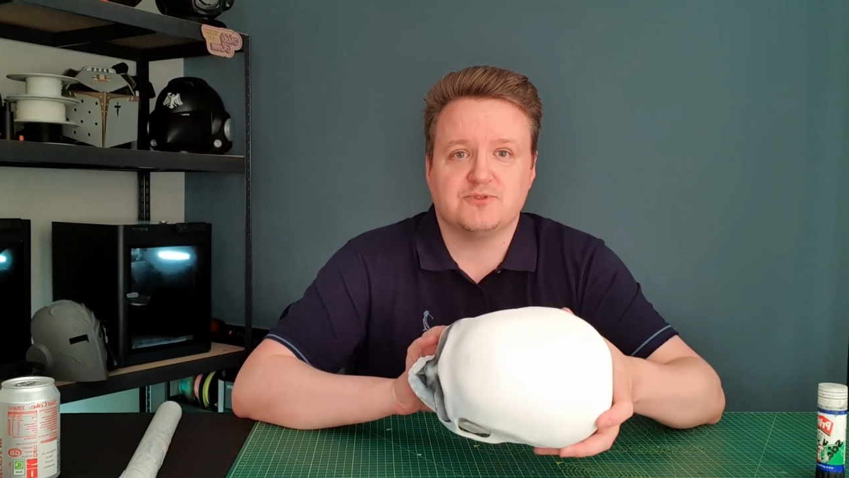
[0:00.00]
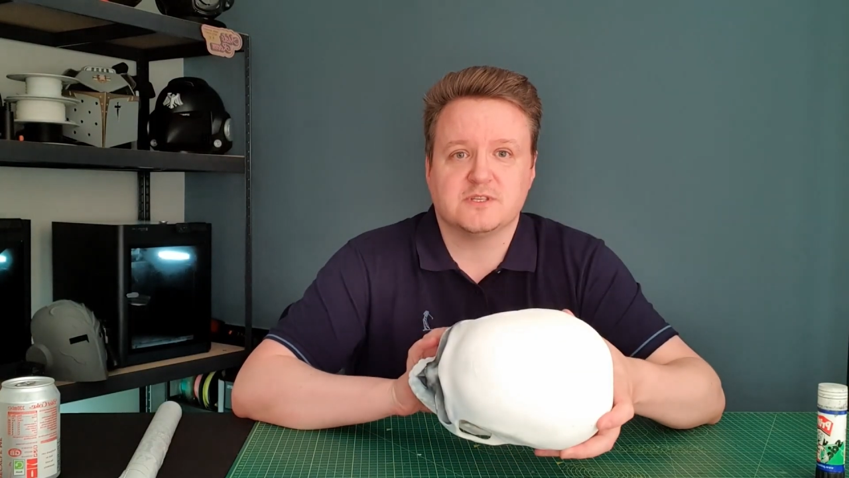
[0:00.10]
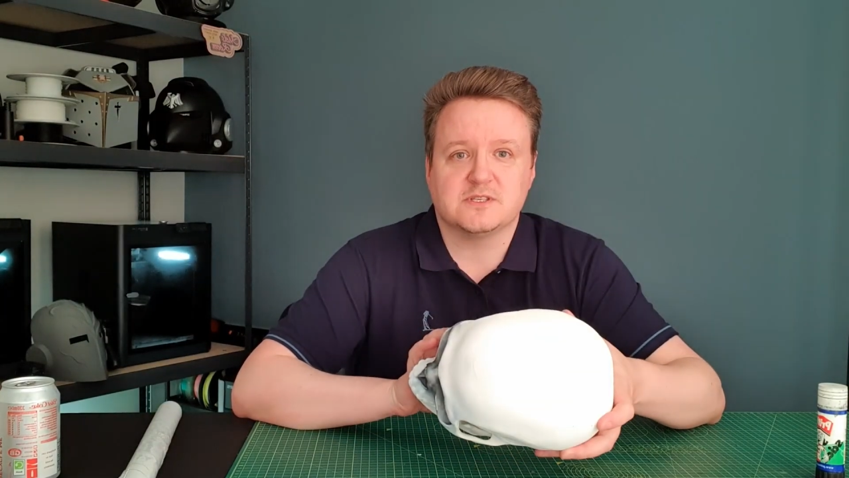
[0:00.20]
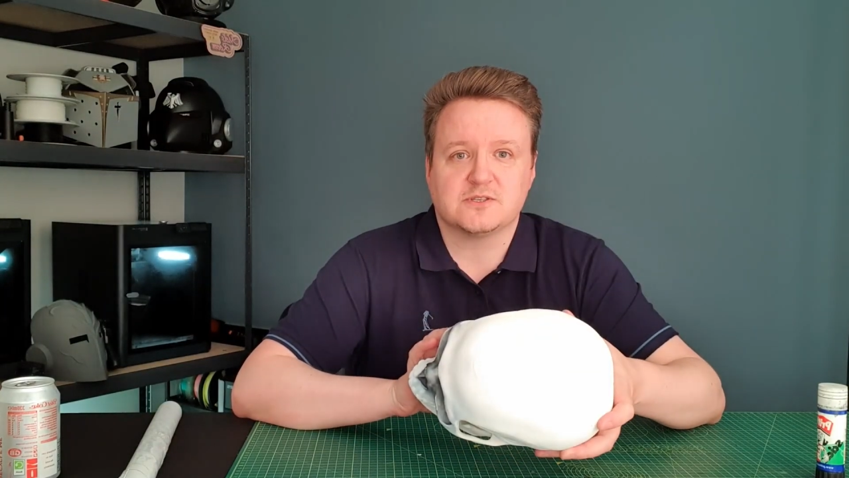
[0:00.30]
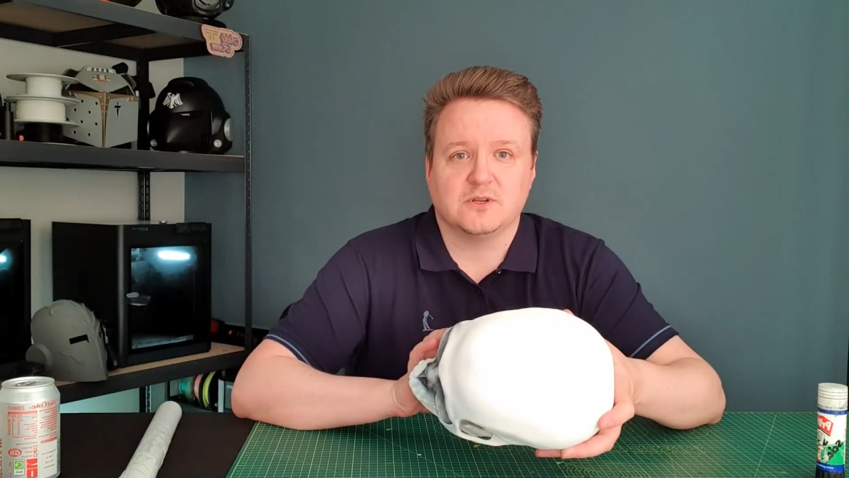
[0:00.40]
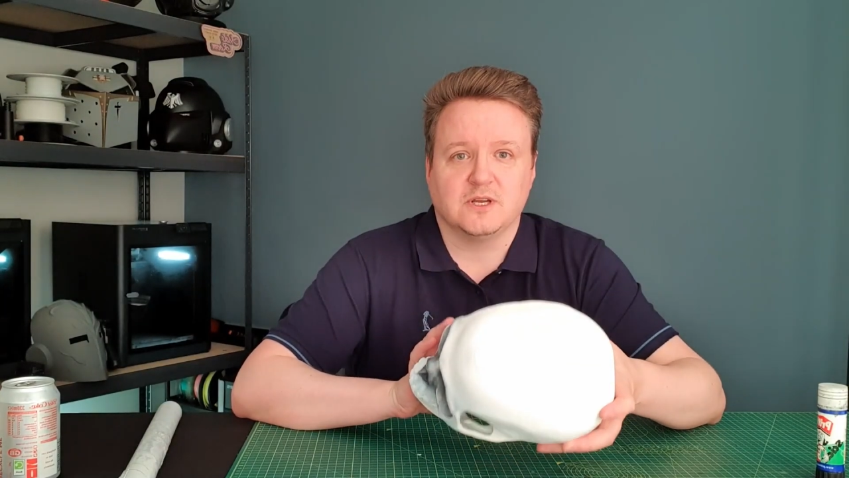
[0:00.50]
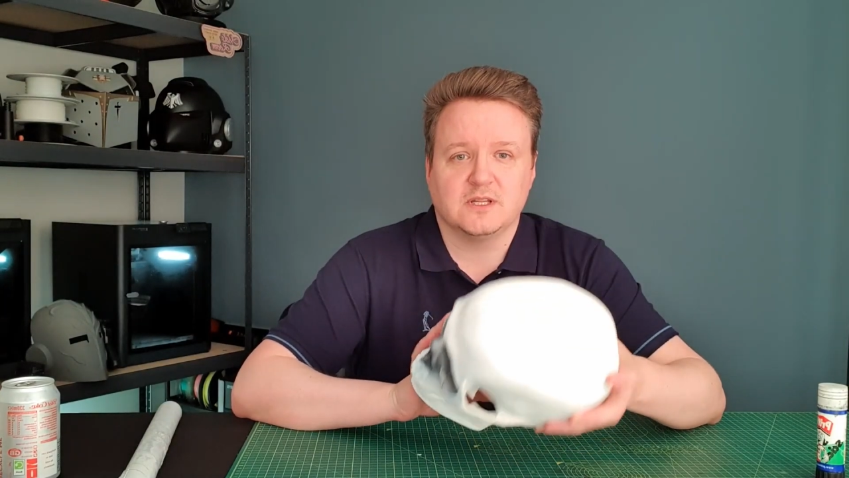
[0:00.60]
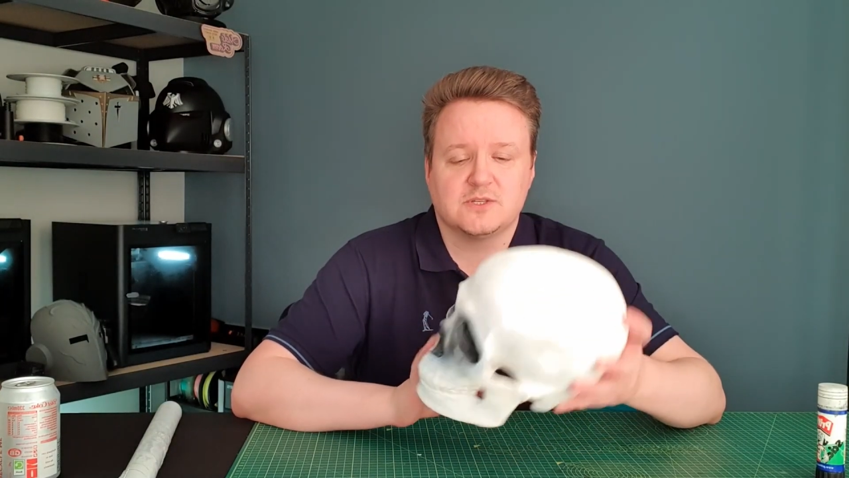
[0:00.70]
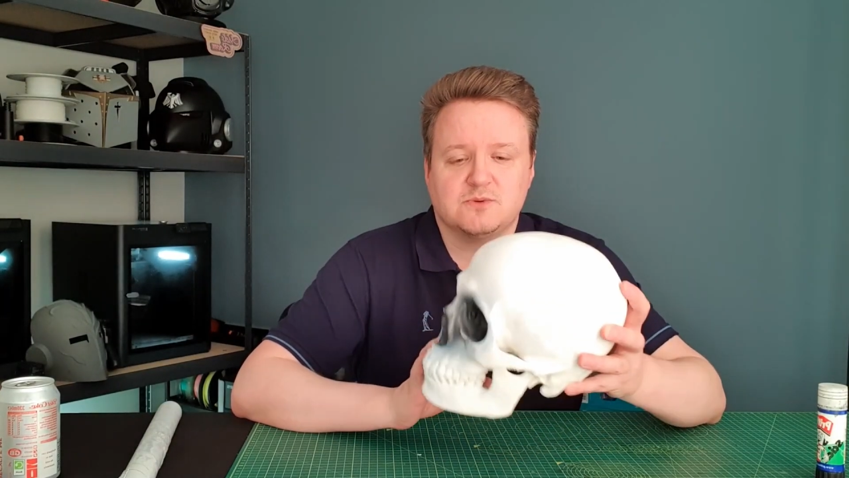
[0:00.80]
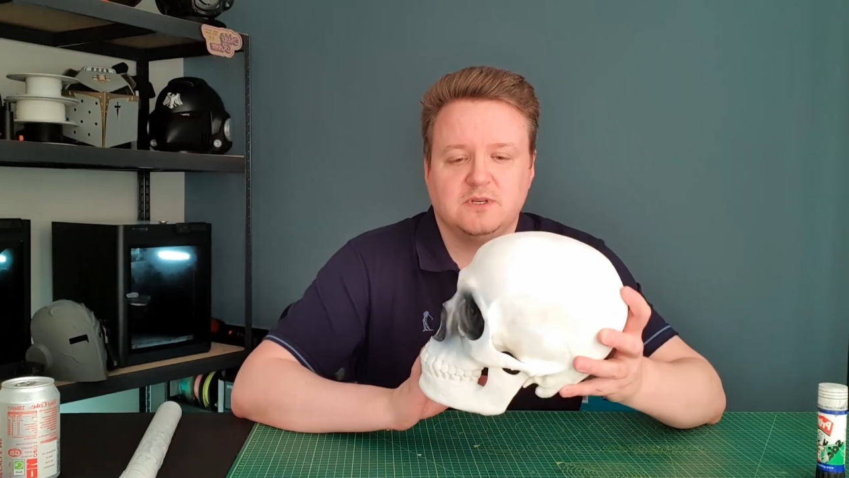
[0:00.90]
printed skull like
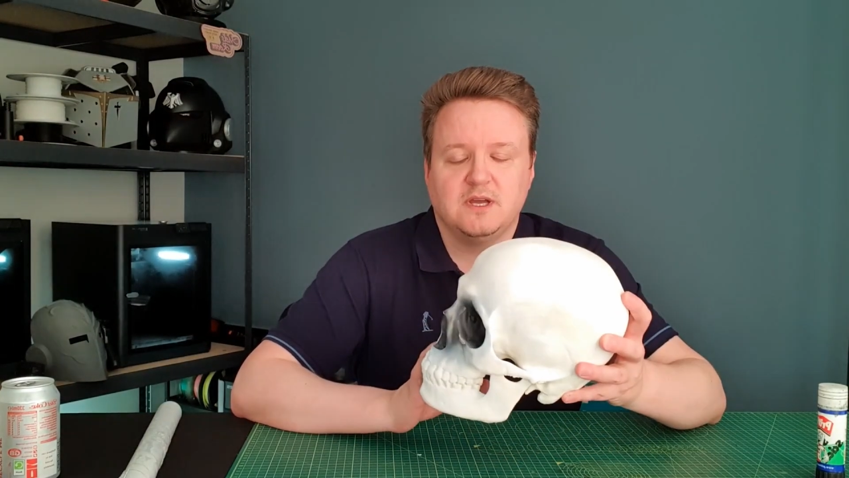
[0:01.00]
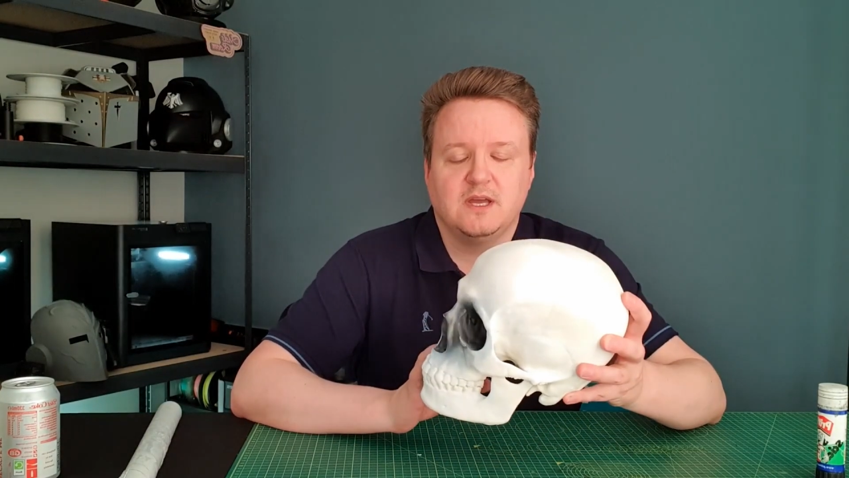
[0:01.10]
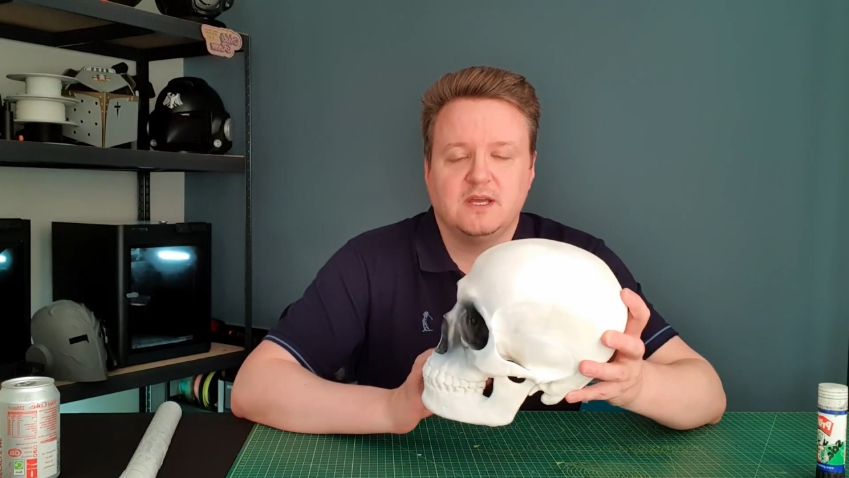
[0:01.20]
this one